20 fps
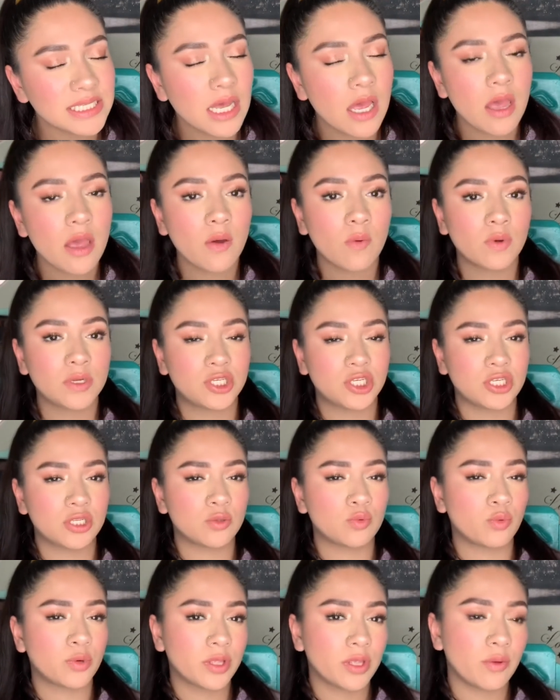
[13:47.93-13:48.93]
which is
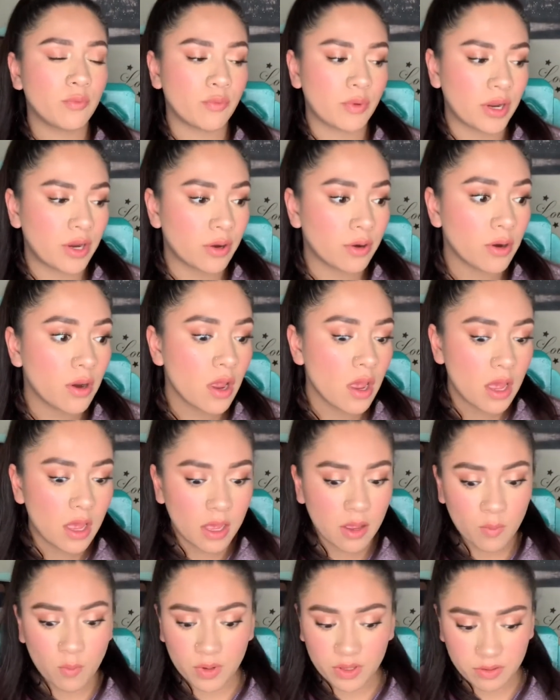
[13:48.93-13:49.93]
really rare
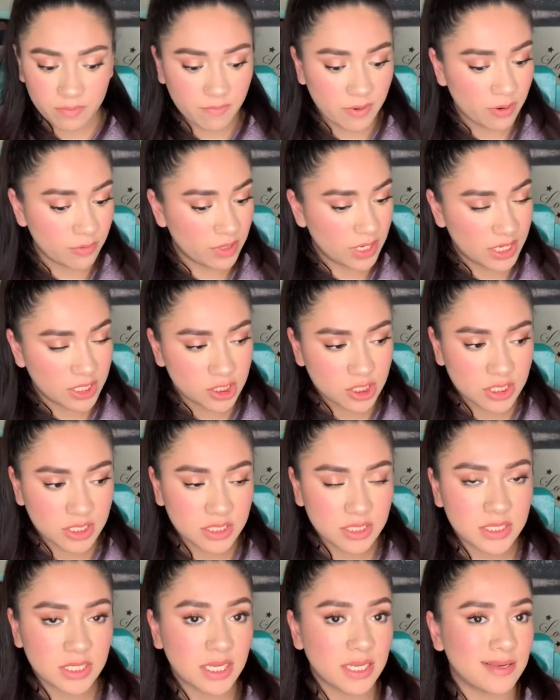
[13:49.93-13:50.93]
with foundations
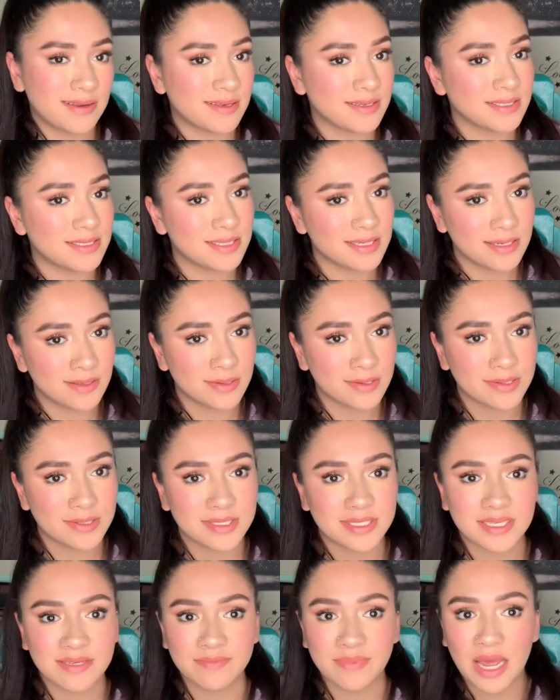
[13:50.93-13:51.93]
and concealers and
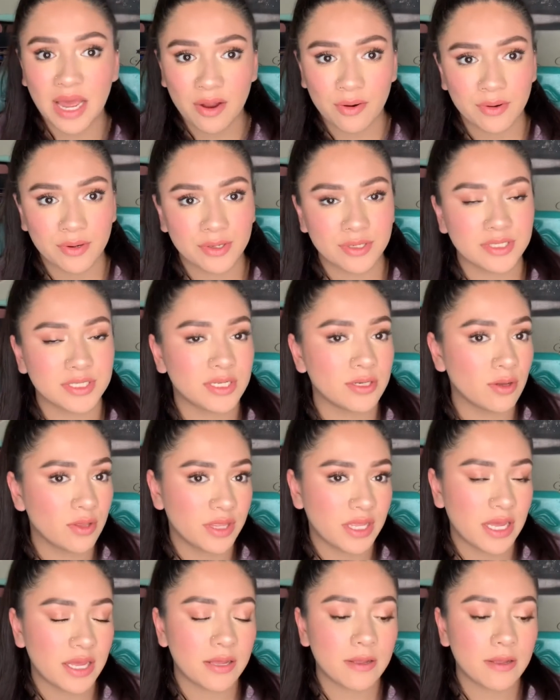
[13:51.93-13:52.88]
powders and all that.